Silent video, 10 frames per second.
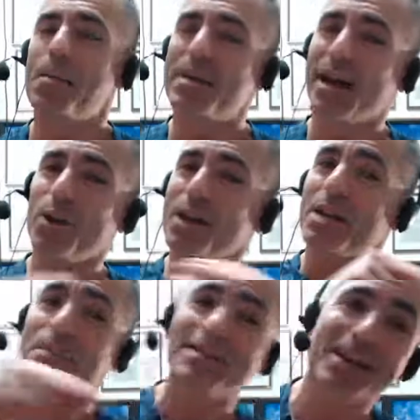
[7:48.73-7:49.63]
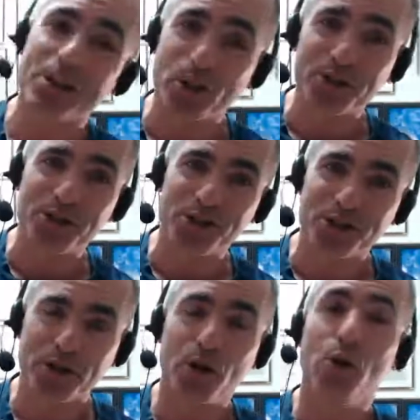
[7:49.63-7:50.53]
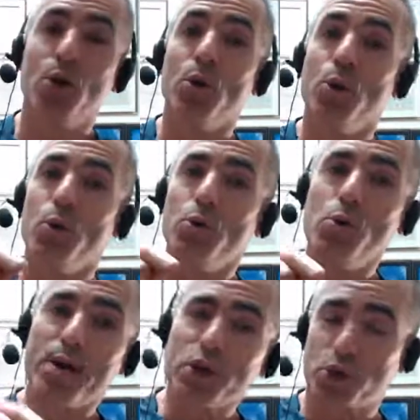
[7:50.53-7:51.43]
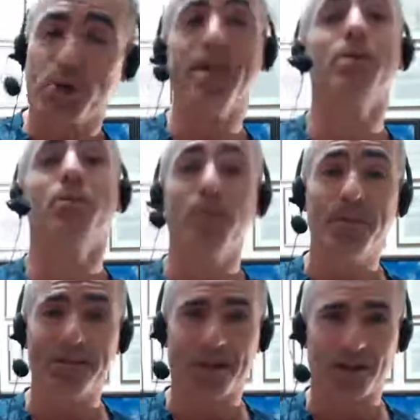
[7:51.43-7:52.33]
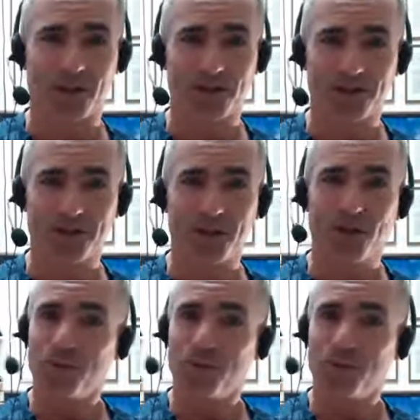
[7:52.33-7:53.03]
But not only get a misdiagnosis, you get treated for the misdiagnosis,